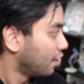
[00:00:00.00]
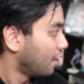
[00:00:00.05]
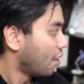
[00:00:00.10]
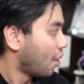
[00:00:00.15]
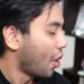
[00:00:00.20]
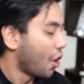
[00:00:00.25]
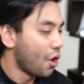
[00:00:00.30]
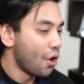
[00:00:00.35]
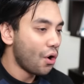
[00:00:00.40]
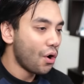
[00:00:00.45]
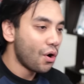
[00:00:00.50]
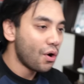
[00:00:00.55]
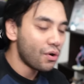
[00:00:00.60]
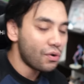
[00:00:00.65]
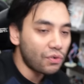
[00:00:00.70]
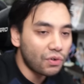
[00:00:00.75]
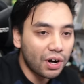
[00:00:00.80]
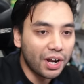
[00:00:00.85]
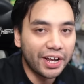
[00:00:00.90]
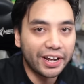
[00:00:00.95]

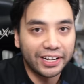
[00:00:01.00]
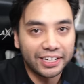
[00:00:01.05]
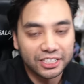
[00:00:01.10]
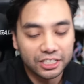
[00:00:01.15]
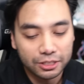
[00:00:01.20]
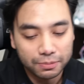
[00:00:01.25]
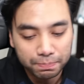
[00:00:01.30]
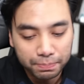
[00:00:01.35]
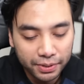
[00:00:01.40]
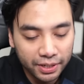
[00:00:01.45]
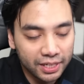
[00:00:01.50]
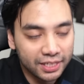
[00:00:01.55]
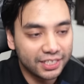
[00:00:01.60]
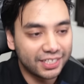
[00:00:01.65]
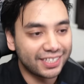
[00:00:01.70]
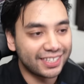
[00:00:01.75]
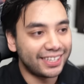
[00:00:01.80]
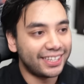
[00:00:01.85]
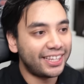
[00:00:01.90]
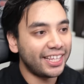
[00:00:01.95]
All right,
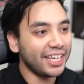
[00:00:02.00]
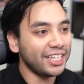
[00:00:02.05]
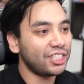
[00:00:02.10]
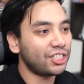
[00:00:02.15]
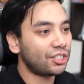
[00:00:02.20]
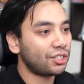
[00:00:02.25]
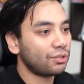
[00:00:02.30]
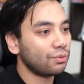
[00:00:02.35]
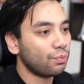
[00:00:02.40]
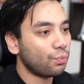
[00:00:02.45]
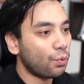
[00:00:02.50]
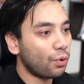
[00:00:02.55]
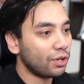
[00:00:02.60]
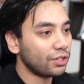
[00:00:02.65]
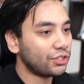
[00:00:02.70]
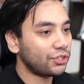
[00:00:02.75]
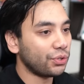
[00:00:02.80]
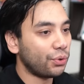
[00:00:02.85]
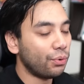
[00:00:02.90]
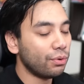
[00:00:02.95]
but this
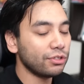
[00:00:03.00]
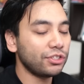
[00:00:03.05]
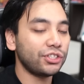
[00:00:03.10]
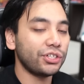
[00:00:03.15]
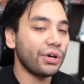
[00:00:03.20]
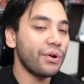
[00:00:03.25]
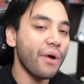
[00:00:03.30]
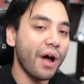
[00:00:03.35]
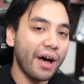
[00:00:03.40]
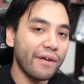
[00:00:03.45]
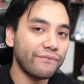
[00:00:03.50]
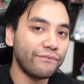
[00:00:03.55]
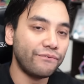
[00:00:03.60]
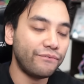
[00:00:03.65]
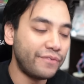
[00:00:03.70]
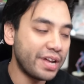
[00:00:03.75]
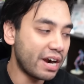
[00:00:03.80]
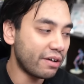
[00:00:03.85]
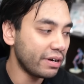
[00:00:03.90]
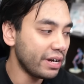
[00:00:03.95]
was also a
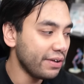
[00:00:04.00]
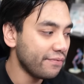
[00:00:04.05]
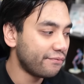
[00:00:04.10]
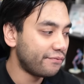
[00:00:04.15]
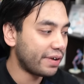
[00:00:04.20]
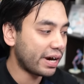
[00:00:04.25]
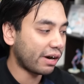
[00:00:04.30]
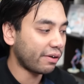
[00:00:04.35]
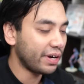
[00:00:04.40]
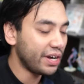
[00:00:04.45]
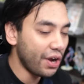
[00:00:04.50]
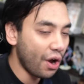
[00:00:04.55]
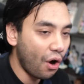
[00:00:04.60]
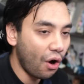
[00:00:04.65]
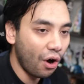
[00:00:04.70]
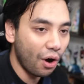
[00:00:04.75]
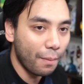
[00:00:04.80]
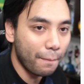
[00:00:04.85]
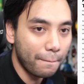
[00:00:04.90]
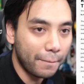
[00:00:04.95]
very, very
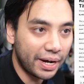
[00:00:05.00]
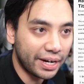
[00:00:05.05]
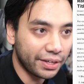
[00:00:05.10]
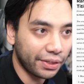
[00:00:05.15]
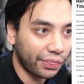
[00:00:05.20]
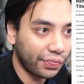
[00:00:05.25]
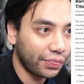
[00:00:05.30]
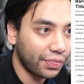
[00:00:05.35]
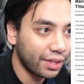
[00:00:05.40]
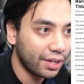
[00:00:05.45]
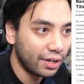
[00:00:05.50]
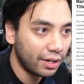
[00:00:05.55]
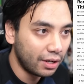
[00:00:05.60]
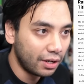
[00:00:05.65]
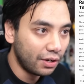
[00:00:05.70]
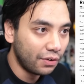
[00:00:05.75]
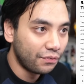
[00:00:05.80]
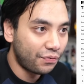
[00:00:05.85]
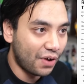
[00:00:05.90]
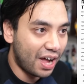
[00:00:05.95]
hot month
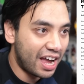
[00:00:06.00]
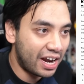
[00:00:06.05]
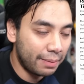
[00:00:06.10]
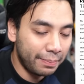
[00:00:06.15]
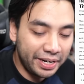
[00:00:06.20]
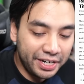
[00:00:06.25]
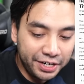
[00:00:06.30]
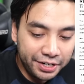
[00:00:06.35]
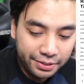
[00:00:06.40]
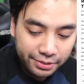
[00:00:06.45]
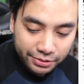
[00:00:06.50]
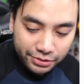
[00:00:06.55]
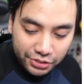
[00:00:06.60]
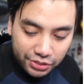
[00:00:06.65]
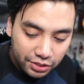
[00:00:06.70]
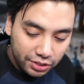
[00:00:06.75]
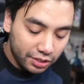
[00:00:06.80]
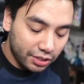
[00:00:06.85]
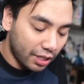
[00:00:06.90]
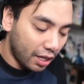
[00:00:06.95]
for anime
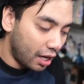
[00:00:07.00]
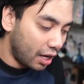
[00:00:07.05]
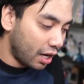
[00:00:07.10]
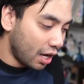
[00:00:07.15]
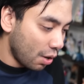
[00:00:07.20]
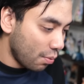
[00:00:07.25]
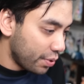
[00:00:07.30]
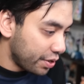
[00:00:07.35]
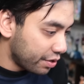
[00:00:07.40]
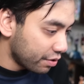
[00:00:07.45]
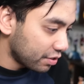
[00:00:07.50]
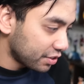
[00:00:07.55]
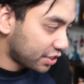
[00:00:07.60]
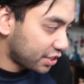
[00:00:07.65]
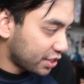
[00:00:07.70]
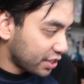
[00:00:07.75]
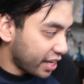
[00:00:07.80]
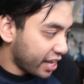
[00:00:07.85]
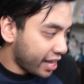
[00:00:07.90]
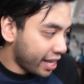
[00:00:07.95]
news. We
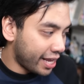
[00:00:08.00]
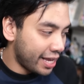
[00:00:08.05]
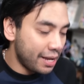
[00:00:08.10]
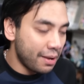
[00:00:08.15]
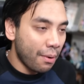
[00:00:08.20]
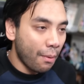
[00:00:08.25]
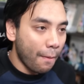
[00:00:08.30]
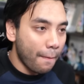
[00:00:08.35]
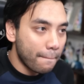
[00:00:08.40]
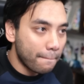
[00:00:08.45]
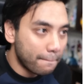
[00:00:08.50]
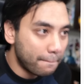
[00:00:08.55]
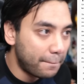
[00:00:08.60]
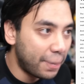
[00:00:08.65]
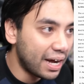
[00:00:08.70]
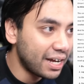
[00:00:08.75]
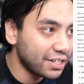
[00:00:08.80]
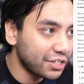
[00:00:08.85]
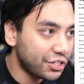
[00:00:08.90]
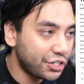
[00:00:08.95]
got a
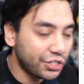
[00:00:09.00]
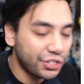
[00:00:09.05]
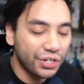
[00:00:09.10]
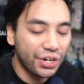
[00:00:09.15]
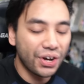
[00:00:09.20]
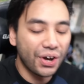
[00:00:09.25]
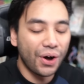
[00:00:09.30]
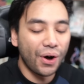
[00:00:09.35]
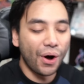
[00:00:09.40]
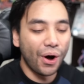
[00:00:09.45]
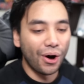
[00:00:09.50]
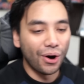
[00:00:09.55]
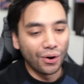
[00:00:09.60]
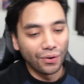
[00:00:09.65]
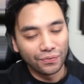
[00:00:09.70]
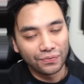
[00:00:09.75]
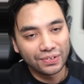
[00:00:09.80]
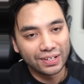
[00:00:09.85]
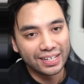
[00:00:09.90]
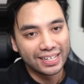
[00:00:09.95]
bunch
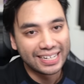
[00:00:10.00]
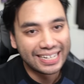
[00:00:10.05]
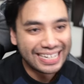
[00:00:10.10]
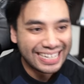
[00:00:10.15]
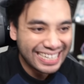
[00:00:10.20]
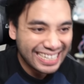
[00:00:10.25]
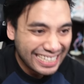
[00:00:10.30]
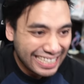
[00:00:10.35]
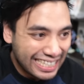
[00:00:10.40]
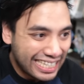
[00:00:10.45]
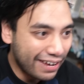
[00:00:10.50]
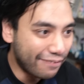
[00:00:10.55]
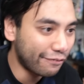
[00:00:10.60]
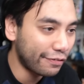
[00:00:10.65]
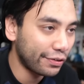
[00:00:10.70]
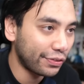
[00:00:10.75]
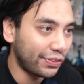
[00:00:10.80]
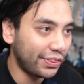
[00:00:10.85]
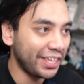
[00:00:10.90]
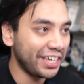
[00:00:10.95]
of
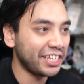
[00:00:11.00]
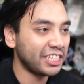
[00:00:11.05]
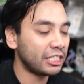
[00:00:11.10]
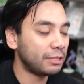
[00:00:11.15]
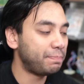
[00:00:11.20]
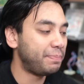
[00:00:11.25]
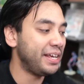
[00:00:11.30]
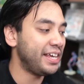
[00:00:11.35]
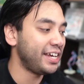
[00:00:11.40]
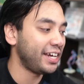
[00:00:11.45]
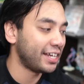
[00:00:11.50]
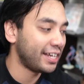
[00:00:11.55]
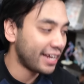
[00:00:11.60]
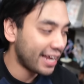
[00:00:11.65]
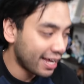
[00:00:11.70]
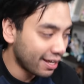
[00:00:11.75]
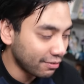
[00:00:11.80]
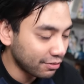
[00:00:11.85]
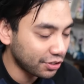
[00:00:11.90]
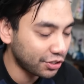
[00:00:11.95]
different things being
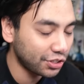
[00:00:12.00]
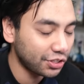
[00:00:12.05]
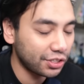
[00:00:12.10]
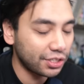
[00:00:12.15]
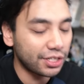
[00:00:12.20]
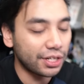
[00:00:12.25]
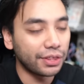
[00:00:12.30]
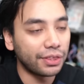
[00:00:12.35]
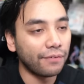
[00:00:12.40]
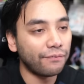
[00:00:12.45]
announced. The